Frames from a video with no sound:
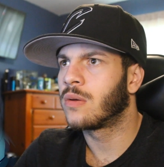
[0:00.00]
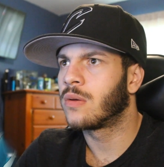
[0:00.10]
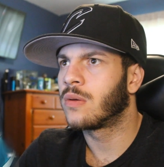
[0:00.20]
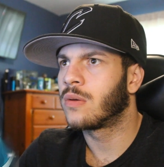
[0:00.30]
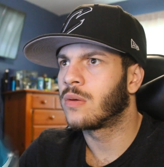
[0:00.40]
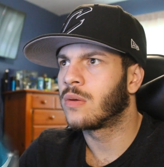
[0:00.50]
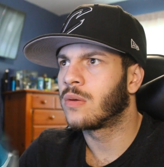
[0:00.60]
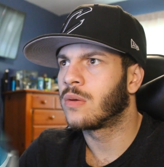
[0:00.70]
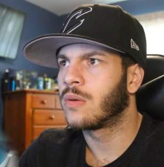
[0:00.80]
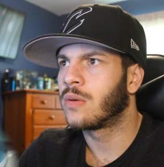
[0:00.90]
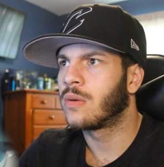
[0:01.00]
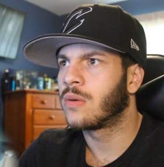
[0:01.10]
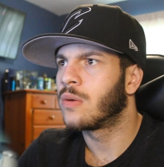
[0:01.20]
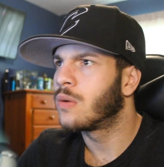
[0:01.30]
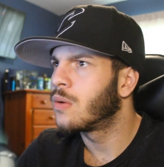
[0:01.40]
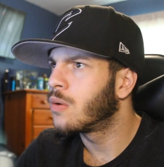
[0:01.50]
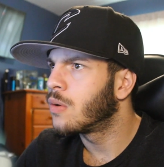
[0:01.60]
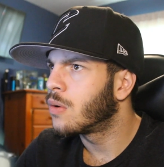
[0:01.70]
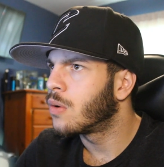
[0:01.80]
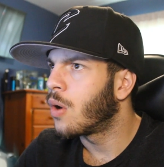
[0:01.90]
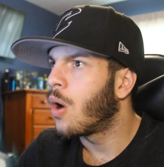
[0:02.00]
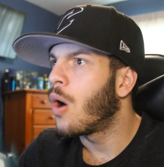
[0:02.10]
(silence)